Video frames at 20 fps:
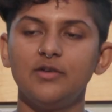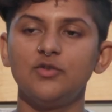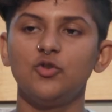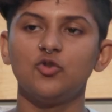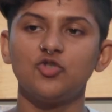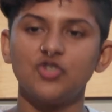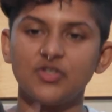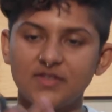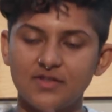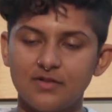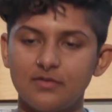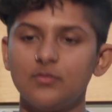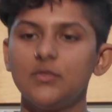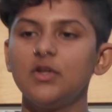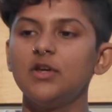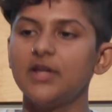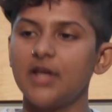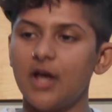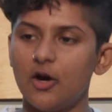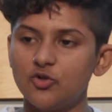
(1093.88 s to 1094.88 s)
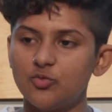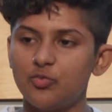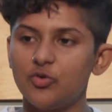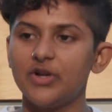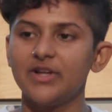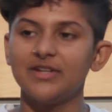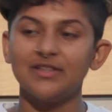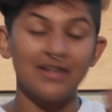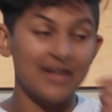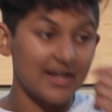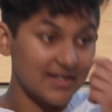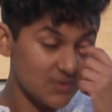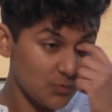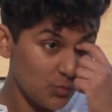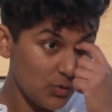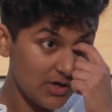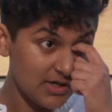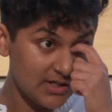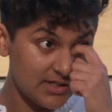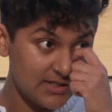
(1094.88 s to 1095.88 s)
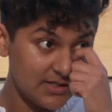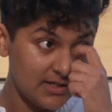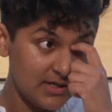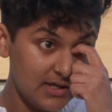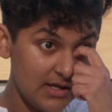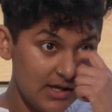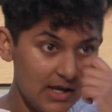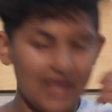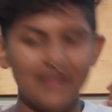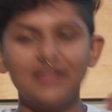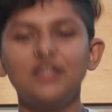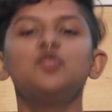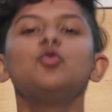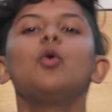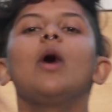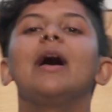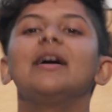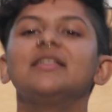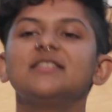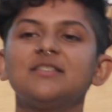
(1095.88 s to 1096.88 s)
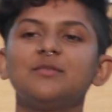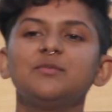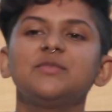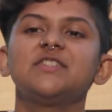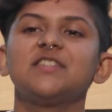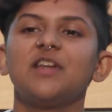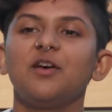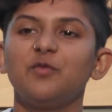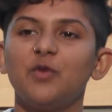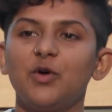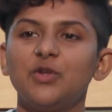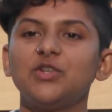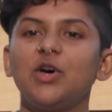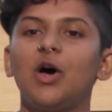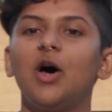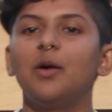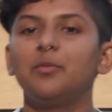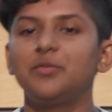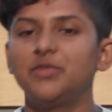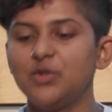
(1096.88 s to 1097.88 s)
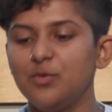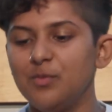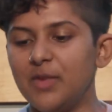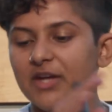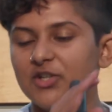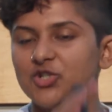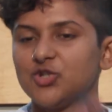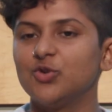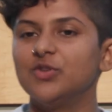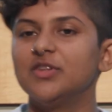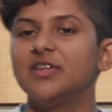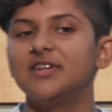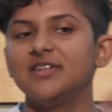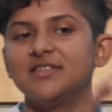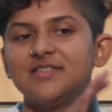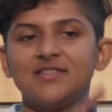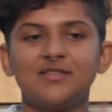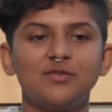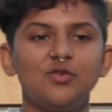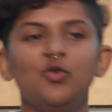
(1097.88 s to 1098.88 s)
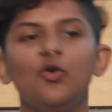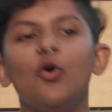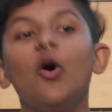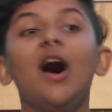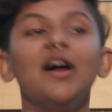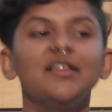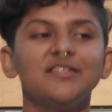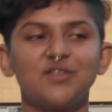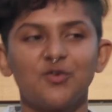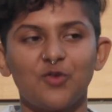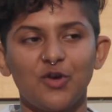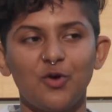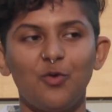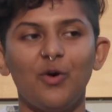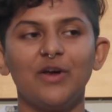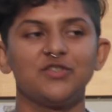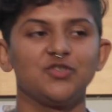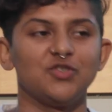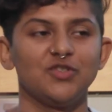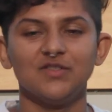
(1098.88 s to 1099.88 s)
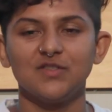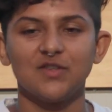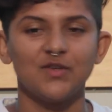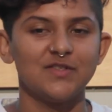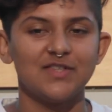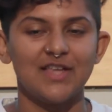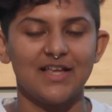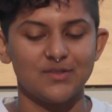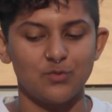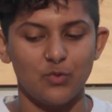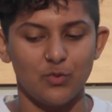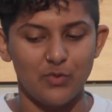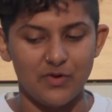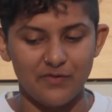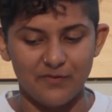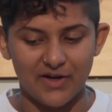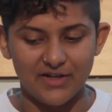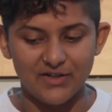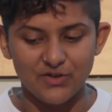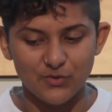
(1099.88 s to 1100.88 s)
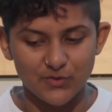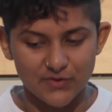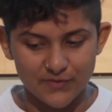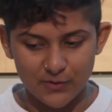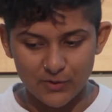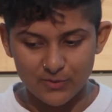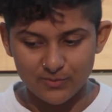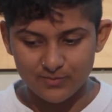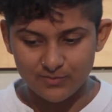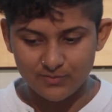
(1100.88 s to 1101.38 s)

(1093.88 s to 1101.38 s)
you're just learning how to predict the next word, and then you add some stuff on top to make sure that it's, answering questions, because that's what we find useful.